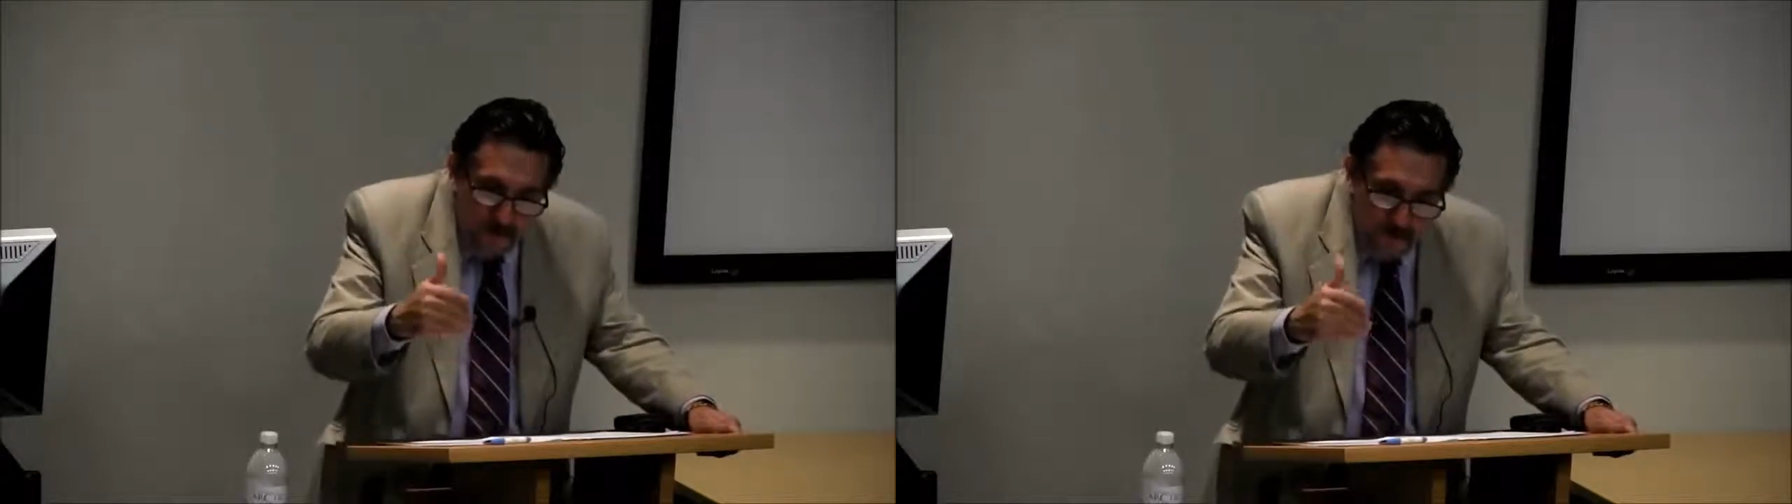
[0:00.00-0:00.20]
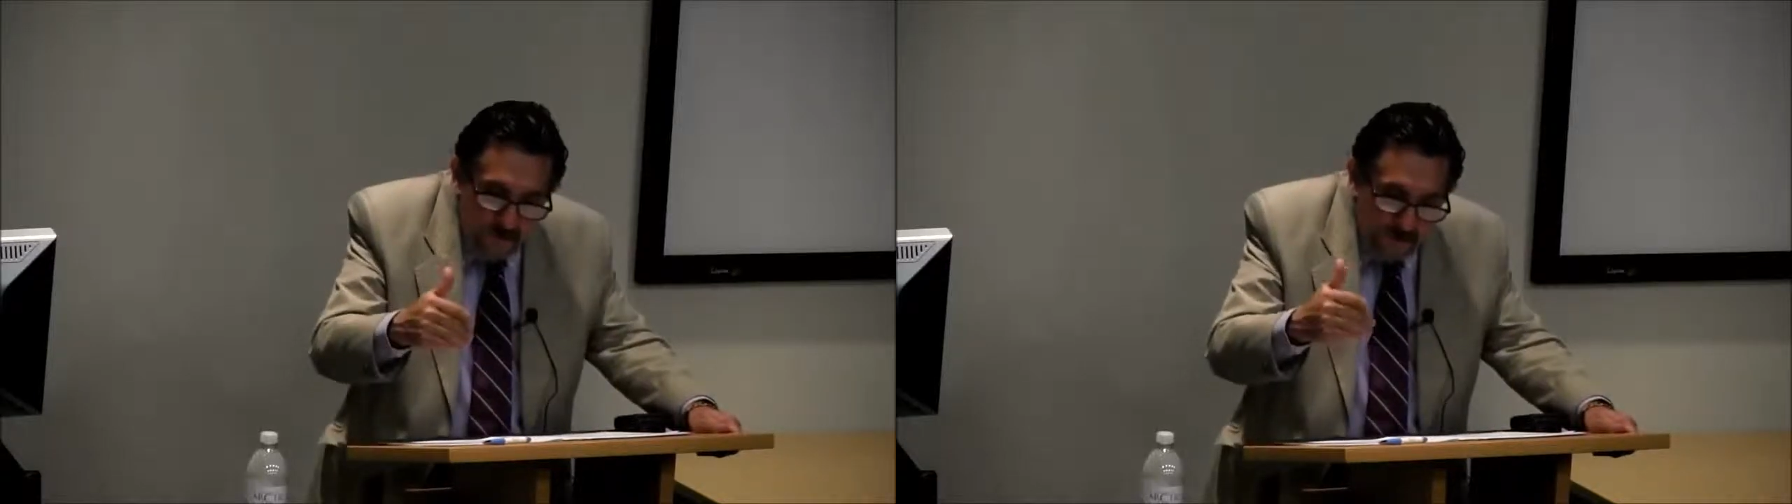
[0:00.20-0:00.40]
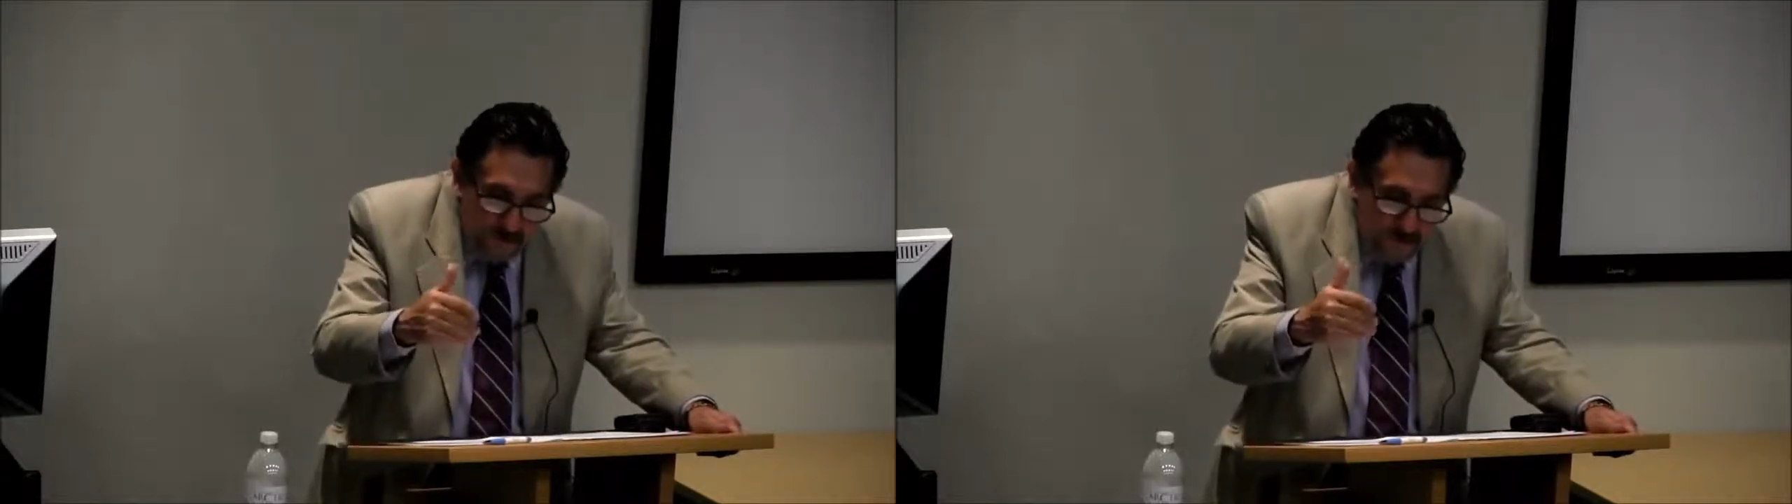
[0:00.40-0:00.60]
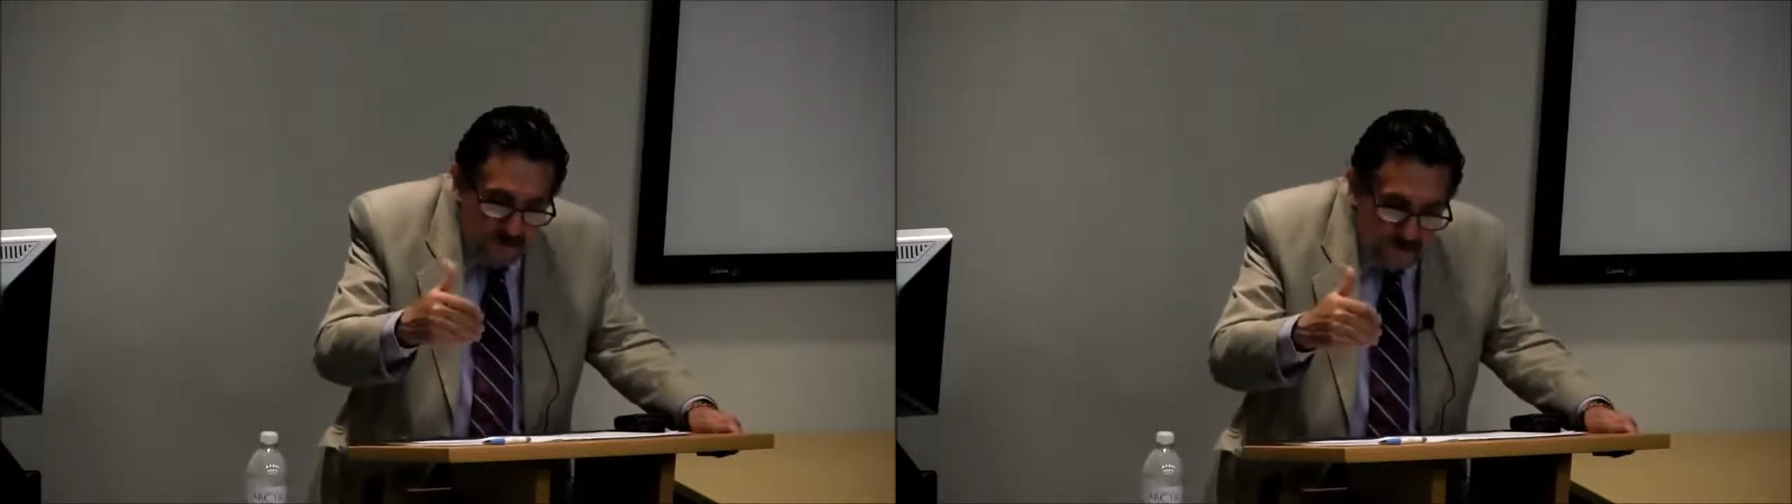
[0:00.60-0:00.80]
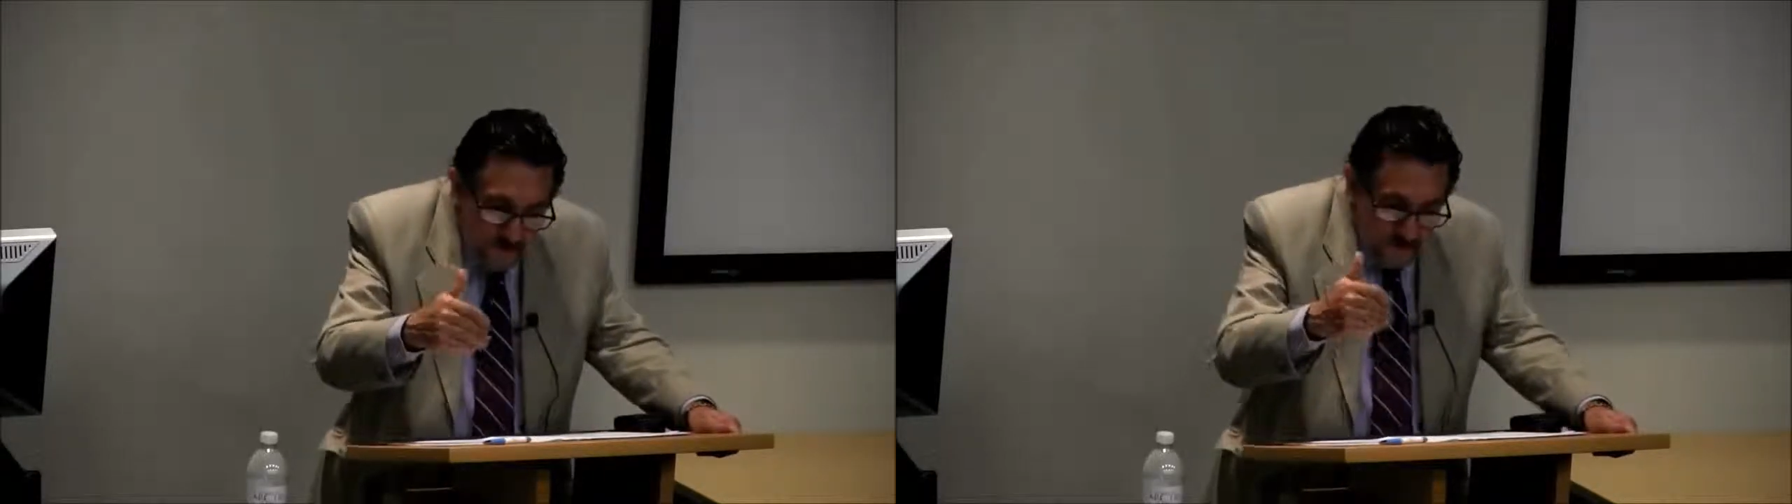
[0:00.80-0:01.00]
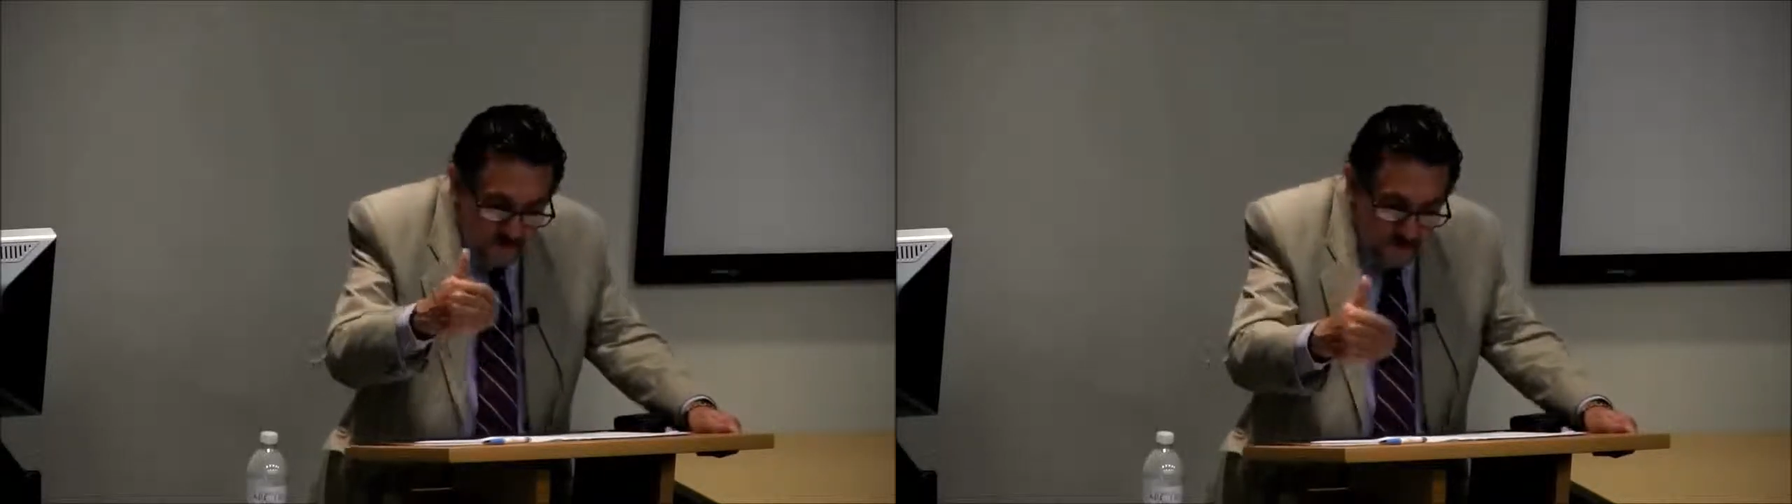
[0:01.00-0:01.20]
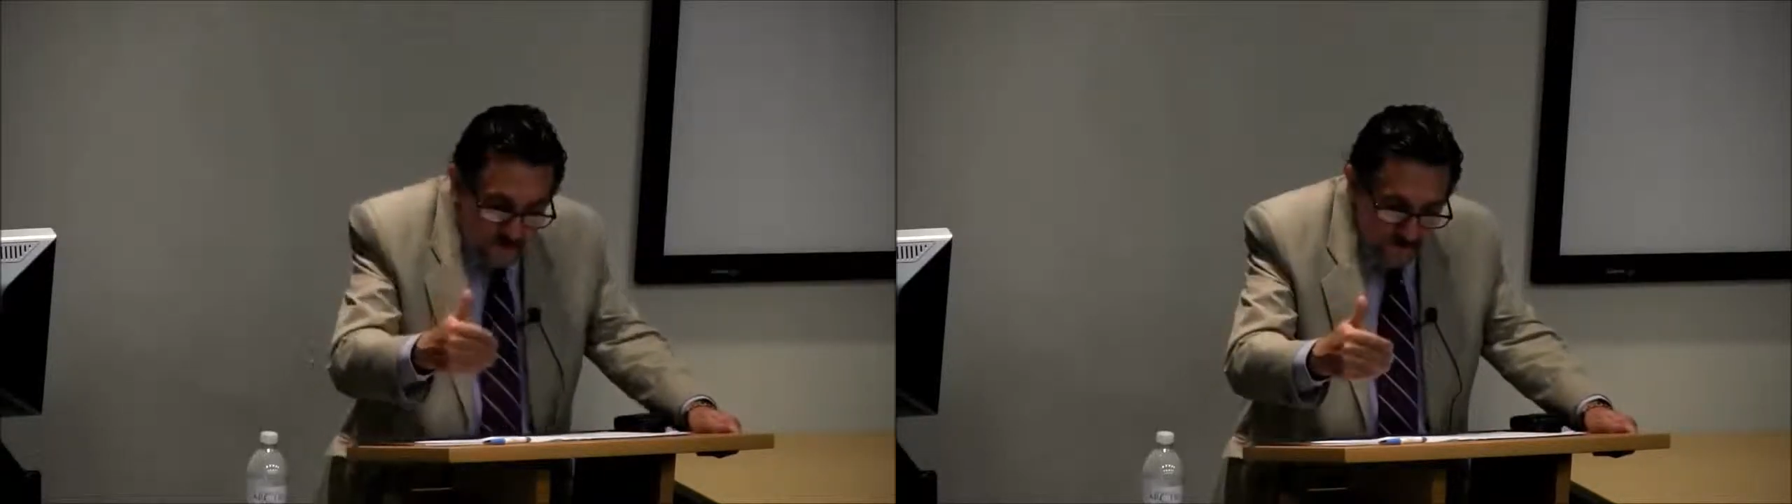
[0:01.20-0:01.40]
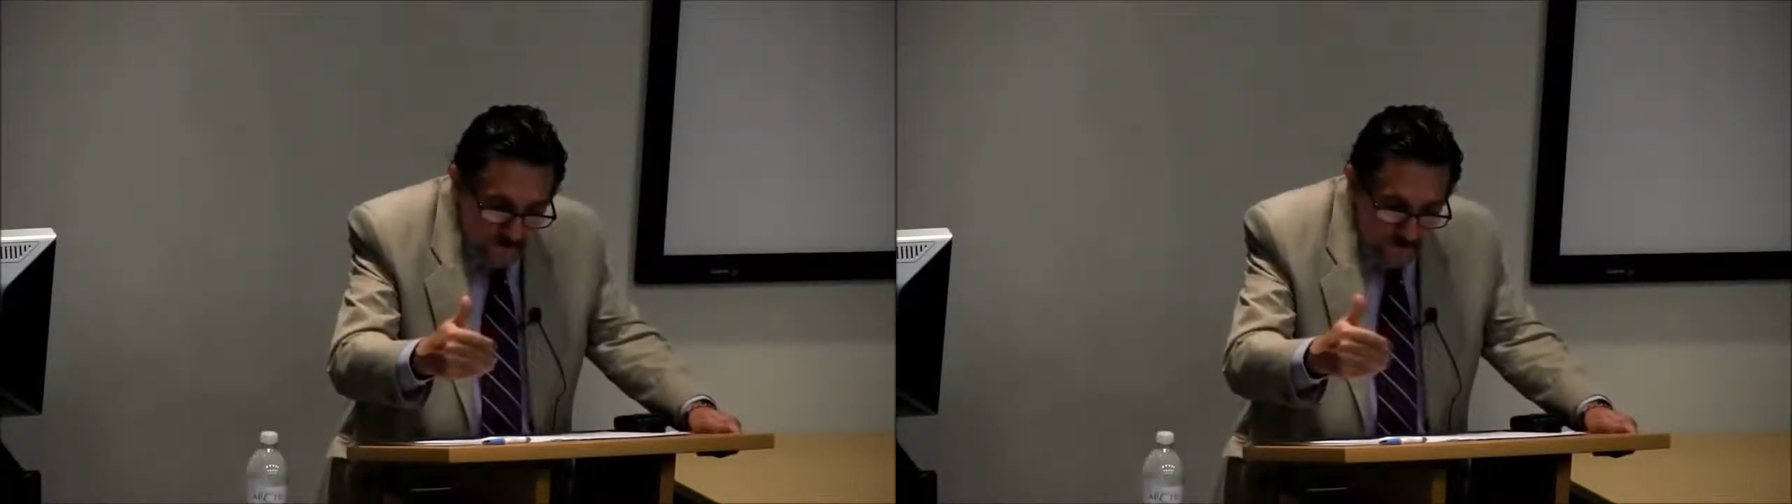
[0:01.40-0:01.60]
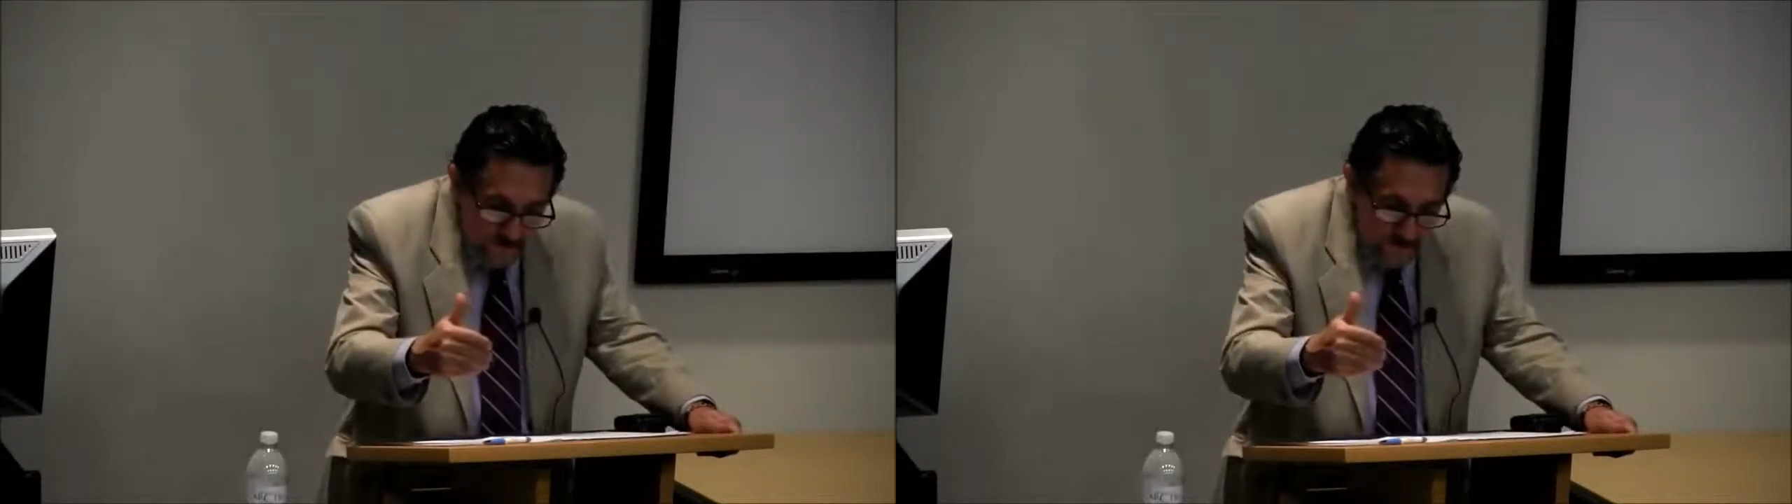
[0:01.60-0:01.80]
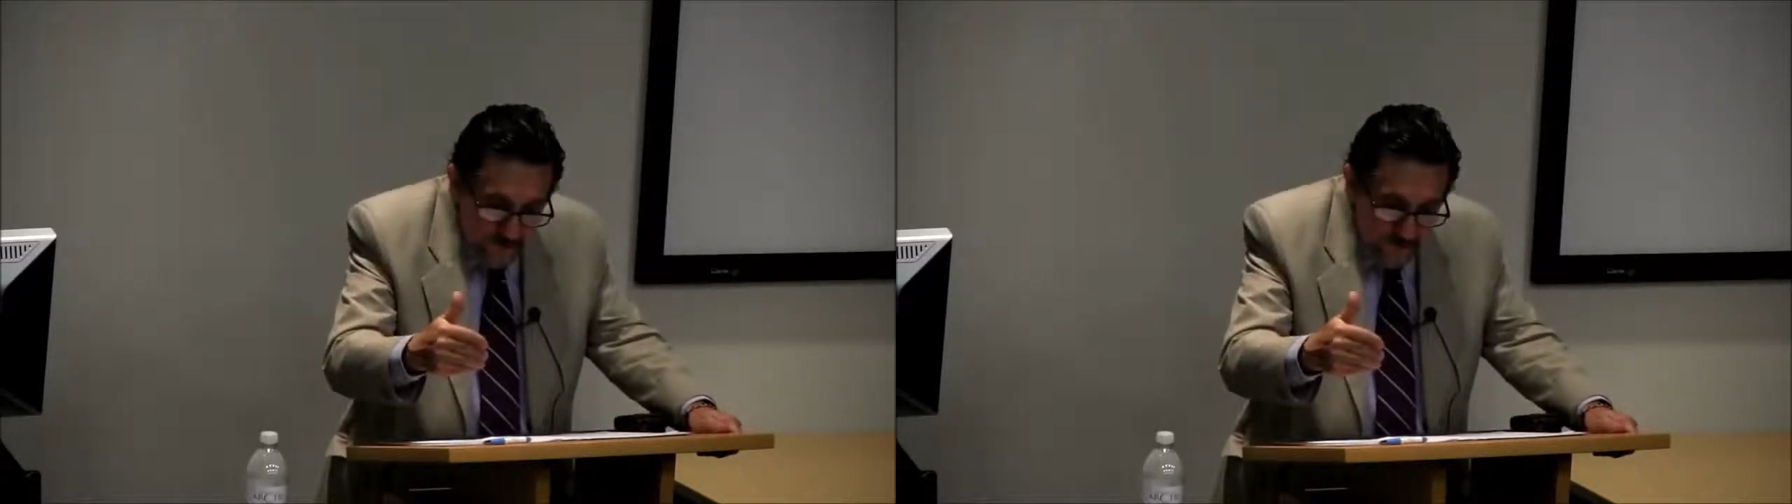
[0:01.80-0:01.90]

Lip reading: or representation of self.